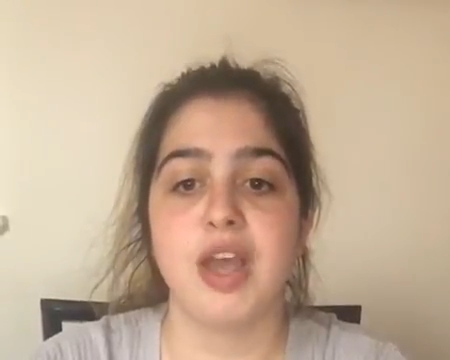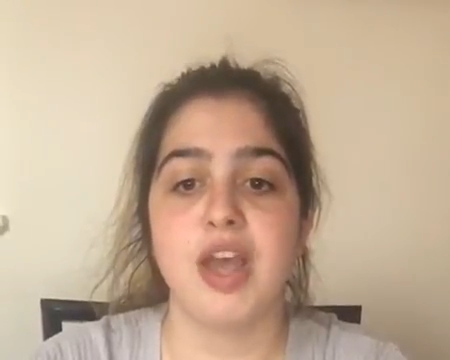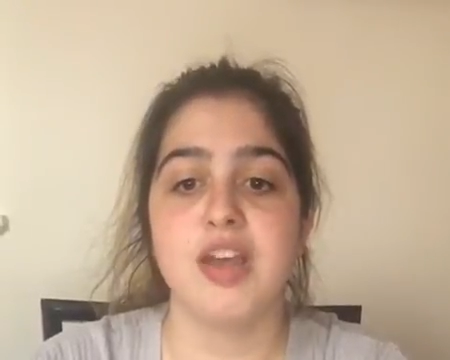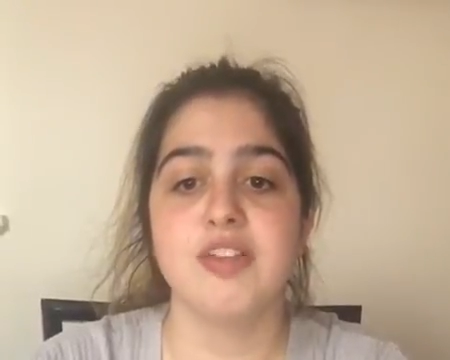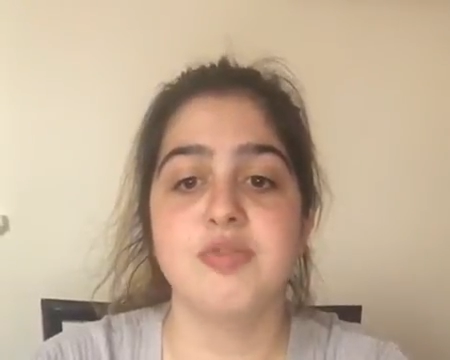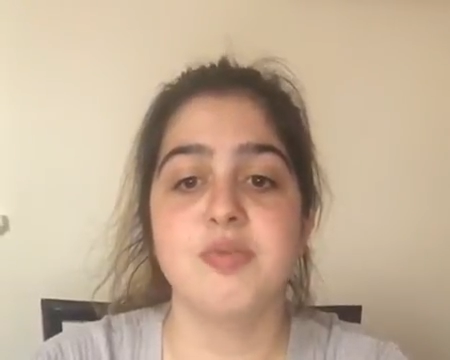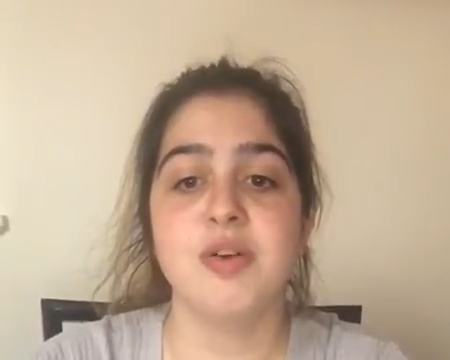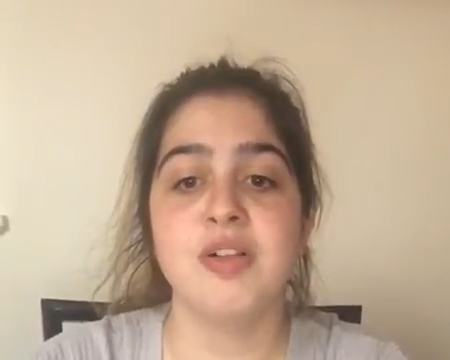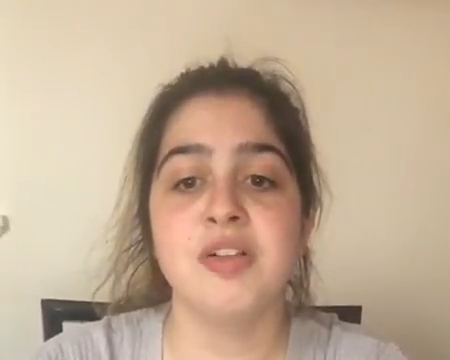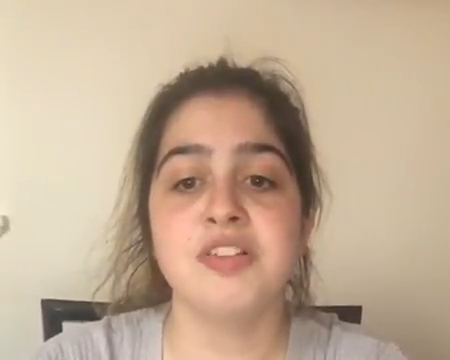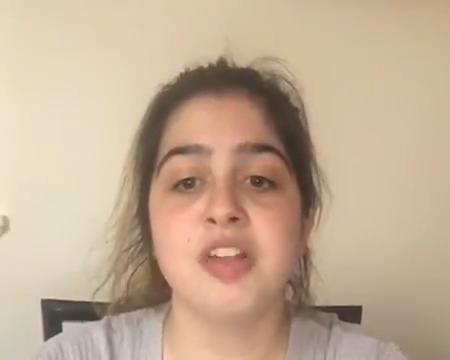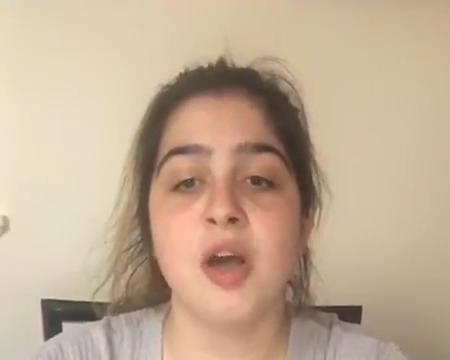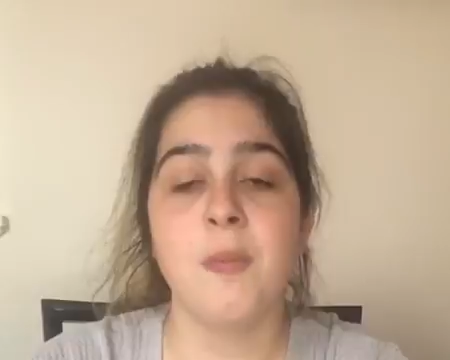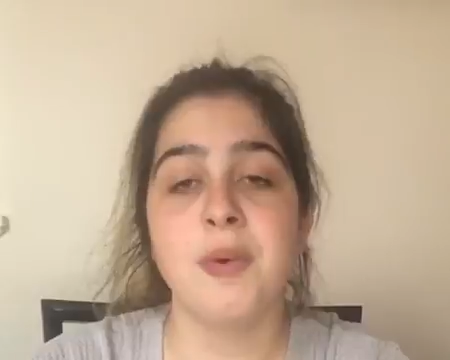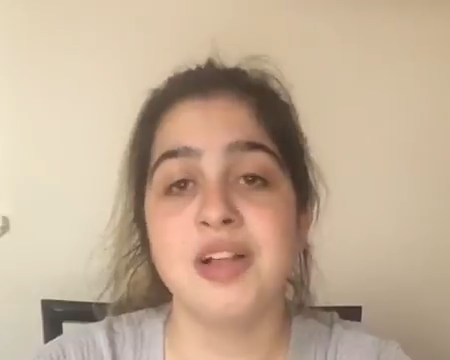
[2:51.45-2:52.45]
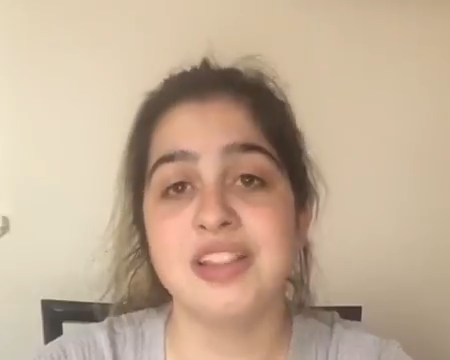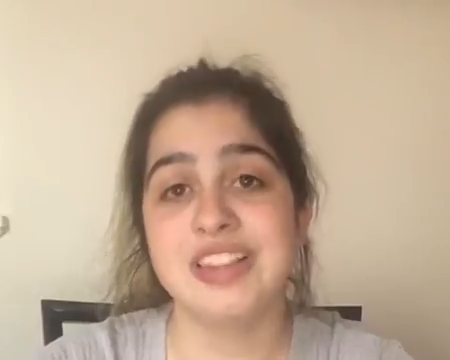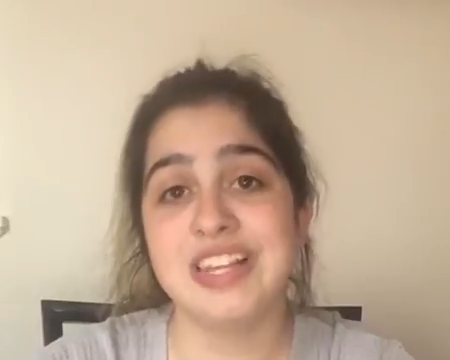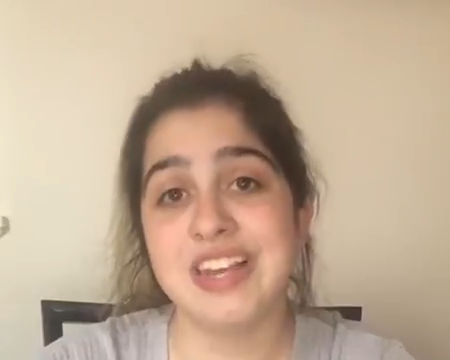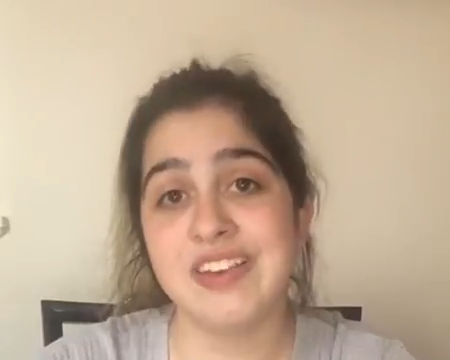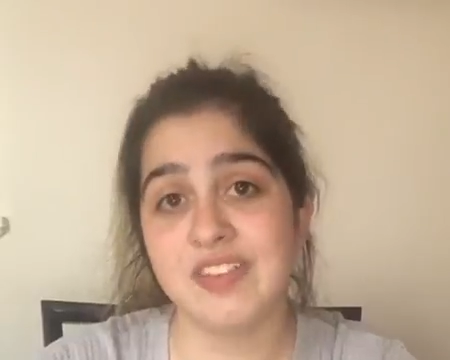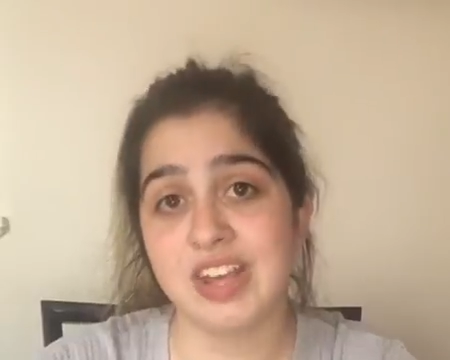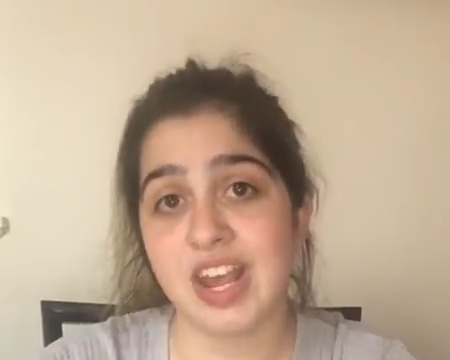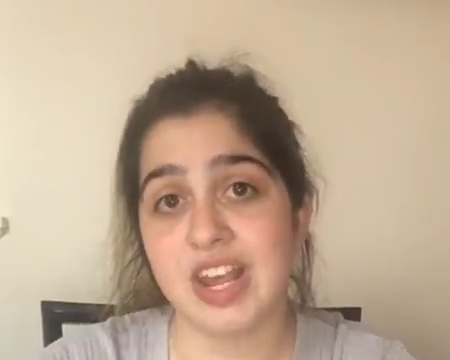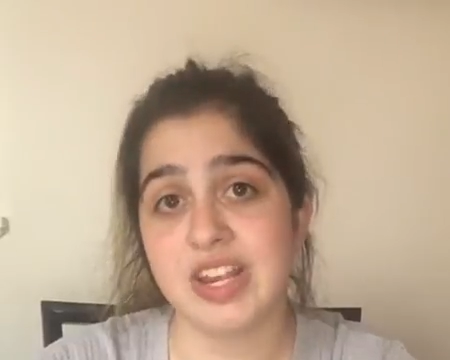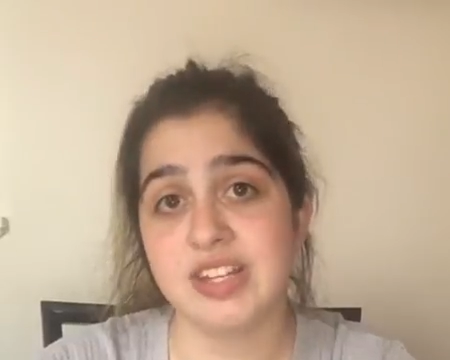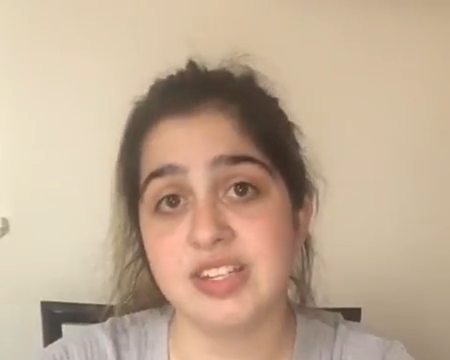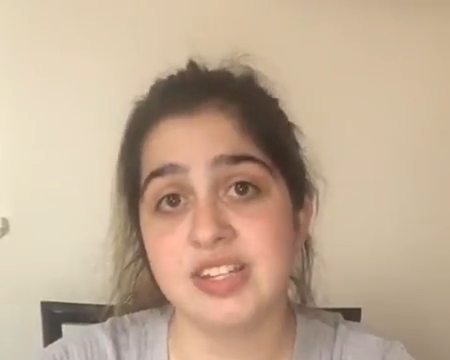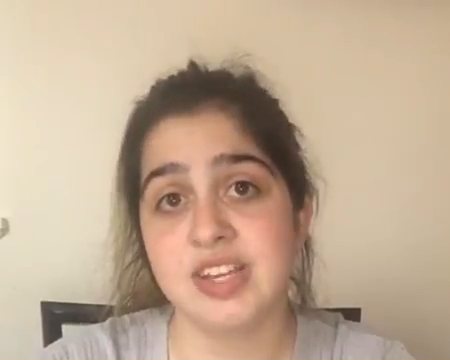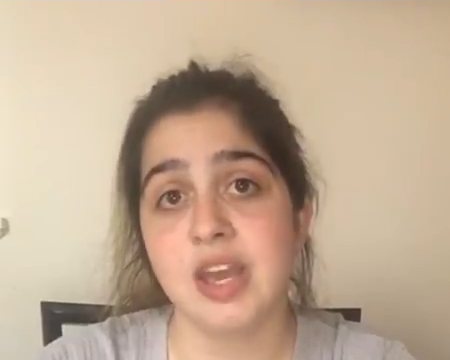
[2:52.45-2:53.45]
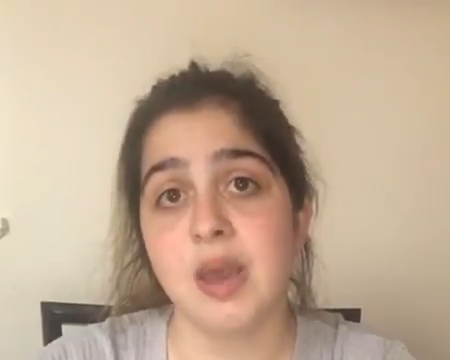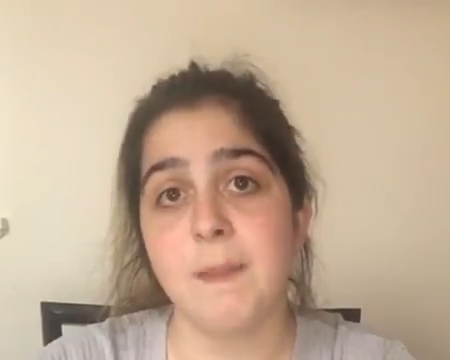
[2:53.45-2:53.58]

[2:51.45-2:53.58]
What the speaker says: as well as help alleviate